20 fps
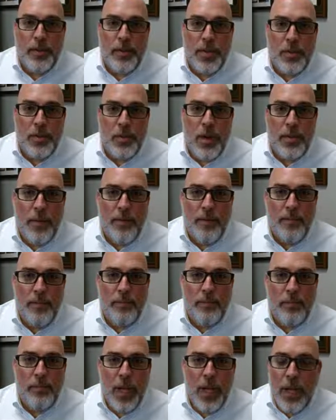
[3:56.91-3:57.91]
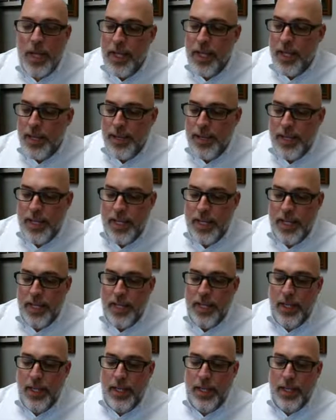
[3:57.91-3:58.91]
for you as well.
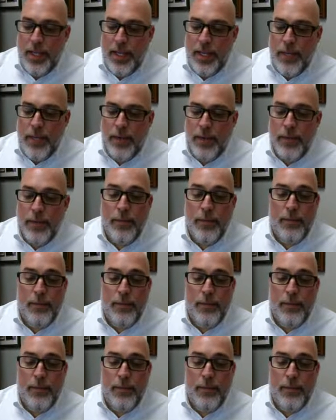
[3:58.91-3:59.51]
The